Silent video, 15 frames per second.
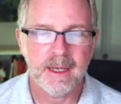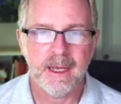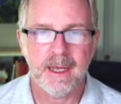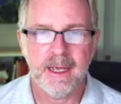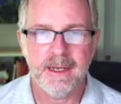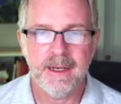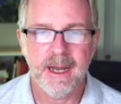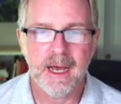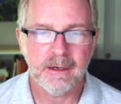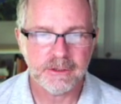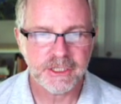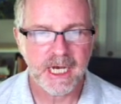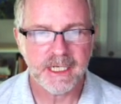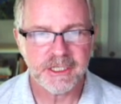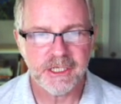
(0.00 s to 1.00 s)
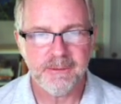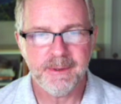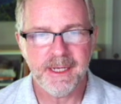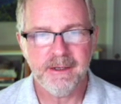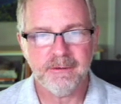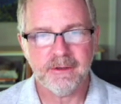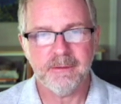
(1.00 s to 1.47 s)
And now
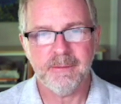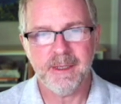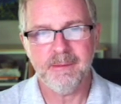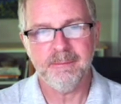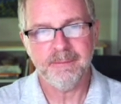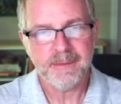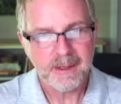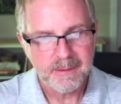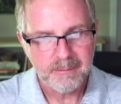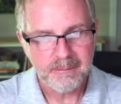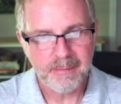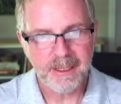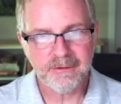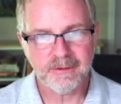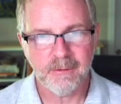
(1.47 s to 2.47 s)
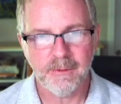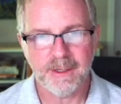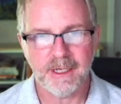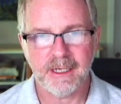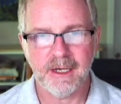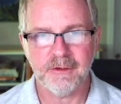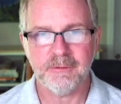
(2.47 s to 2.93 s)
ChatGPT is going to be based on what
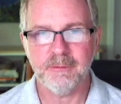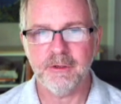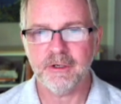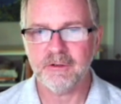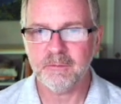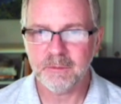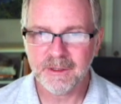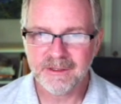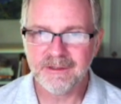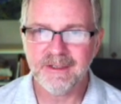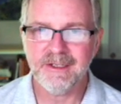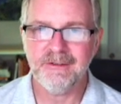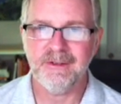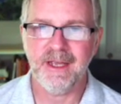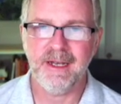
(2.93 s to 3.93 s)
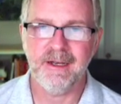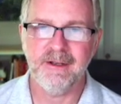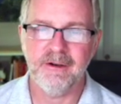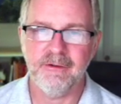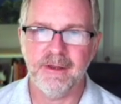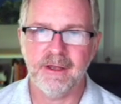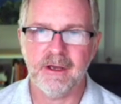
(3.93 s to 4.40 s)
the customer explicitly stated
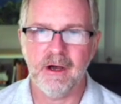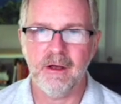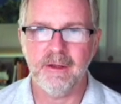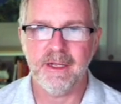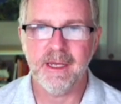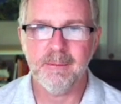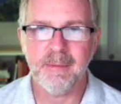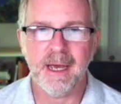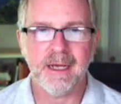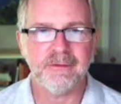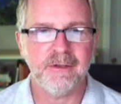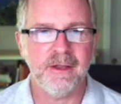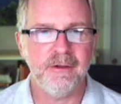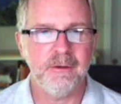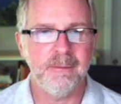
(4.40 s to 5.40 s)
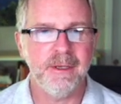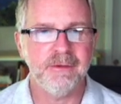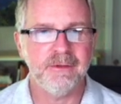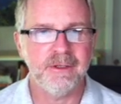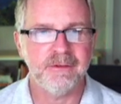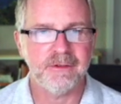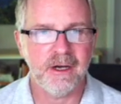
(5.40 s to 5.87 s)
during the call, the impacts on their
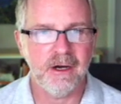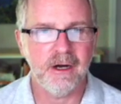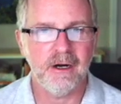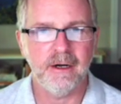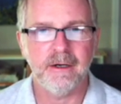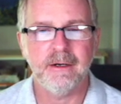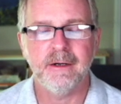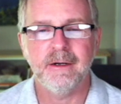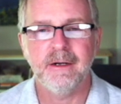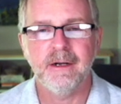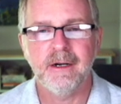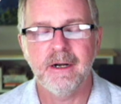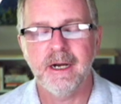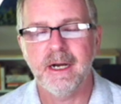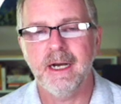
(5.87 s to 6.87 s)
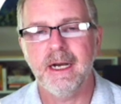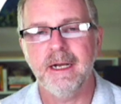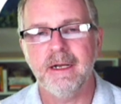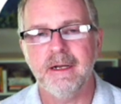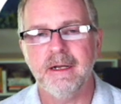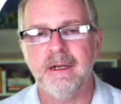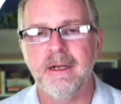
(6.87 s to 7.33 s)
business are. Right?
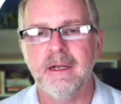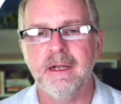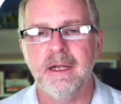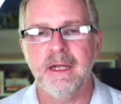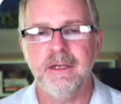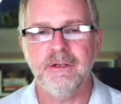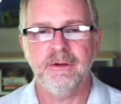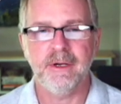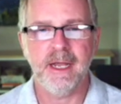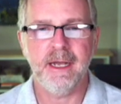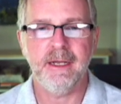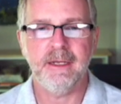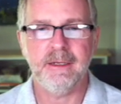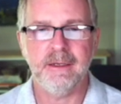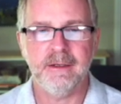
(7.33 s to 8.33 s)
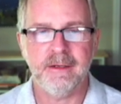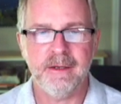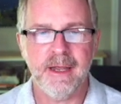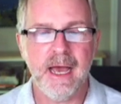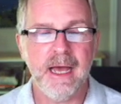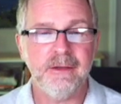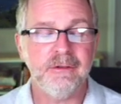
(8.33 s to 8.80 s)
And you're getting to
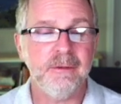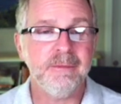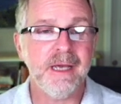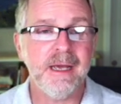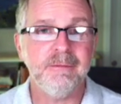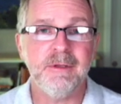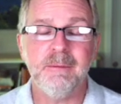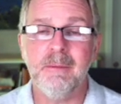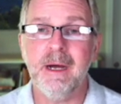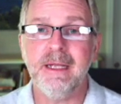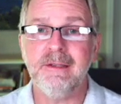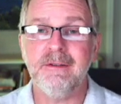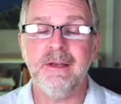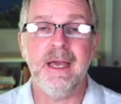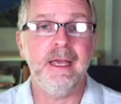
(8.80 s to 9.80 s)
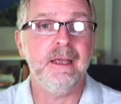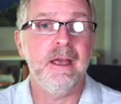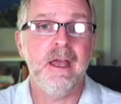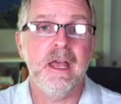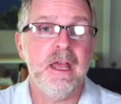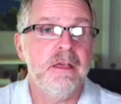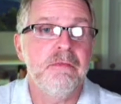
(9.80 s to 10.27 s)
that. Sometimes it might say
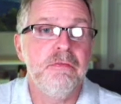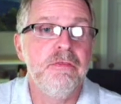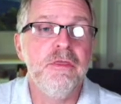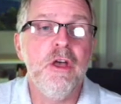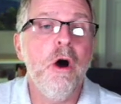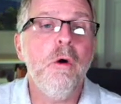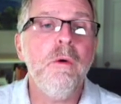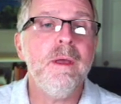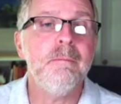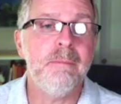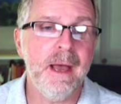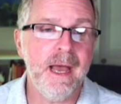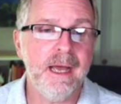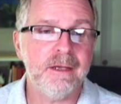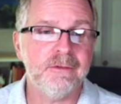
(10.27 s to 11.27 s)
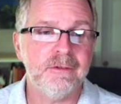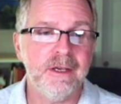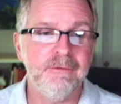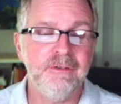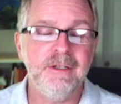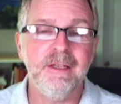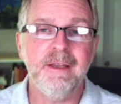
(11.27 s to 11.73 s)
no impacts.
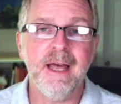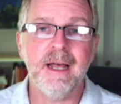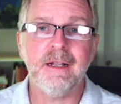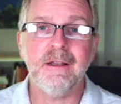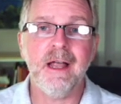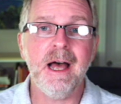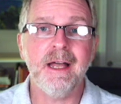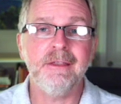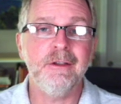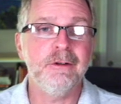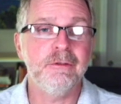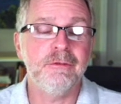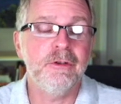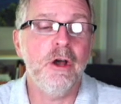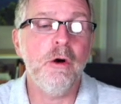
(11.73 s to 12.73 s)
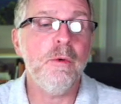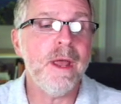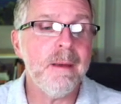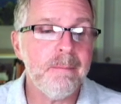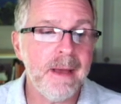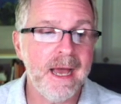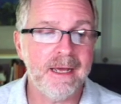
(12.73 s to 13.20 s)
I've seen that a lot. There's no
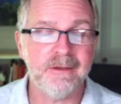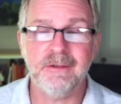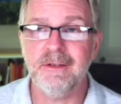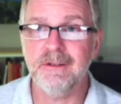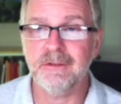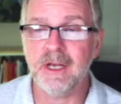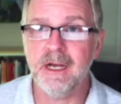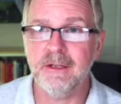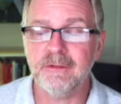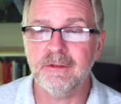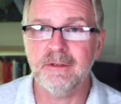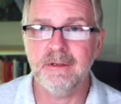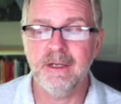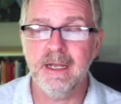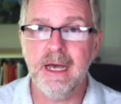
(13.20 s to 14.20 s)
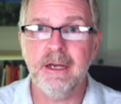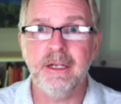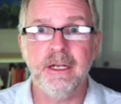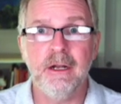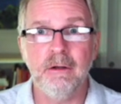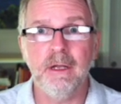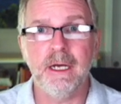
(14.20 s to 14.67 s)
impacts discussed. And now you
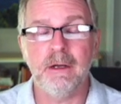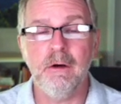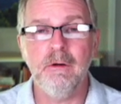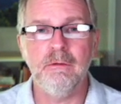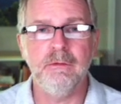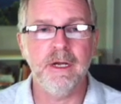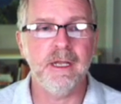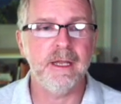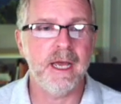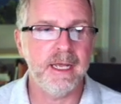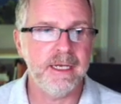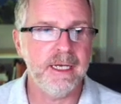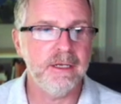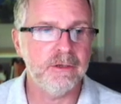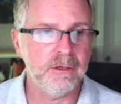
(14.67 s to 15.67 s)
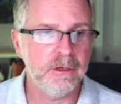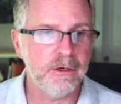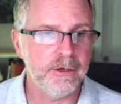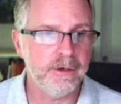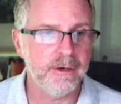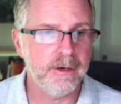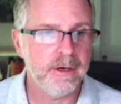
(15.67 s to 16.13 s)
know, like, oh, really, I need to
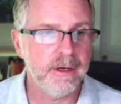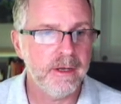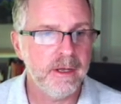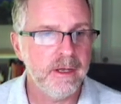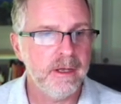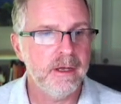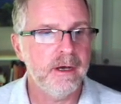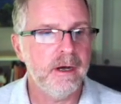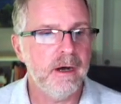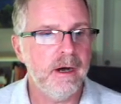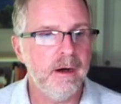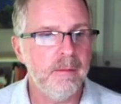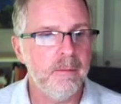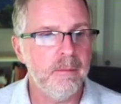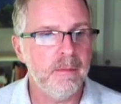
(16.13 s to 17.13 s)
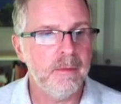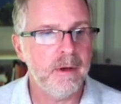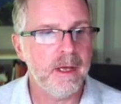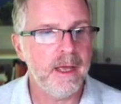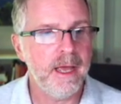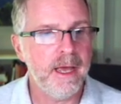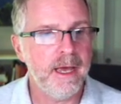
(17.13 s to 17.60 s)
learn.
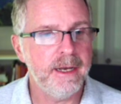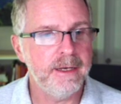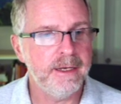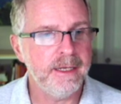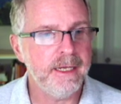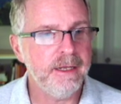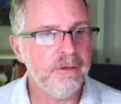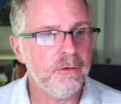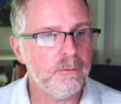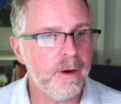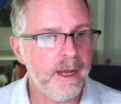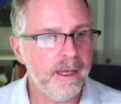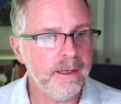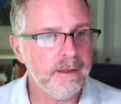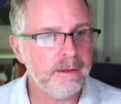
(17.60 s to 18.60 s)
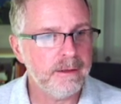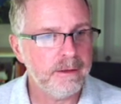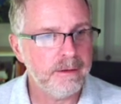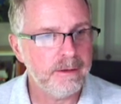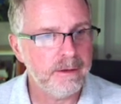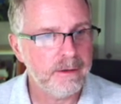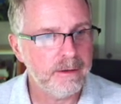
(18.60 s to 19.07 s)
And either way,
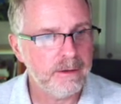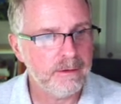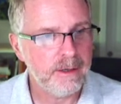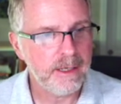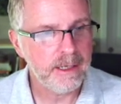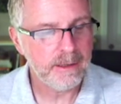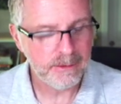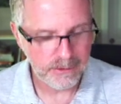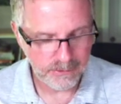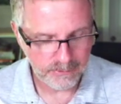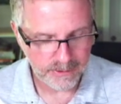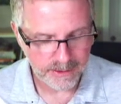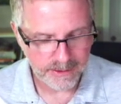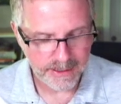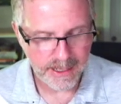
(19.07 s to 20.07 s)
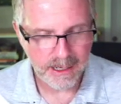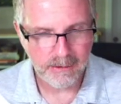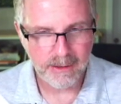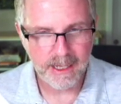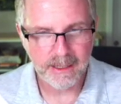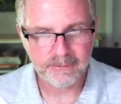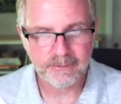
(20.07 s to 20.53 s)
right, you can now
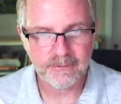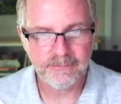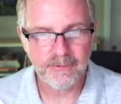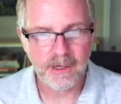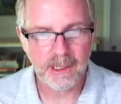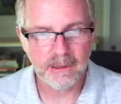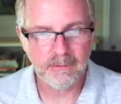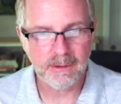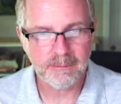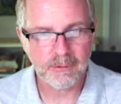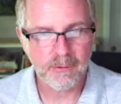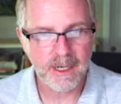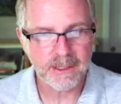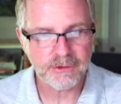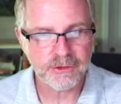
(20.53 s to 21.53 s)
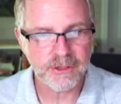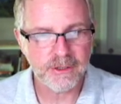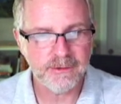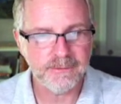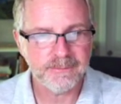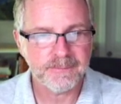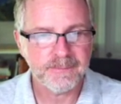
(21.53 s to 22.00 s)
ask the follow-up
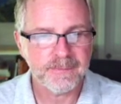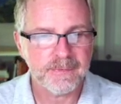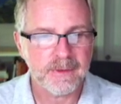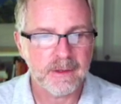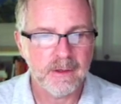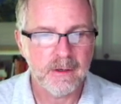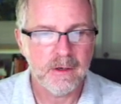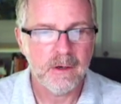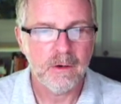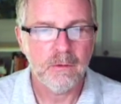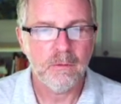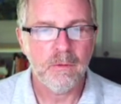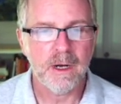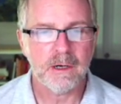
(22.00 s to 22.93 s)
question, what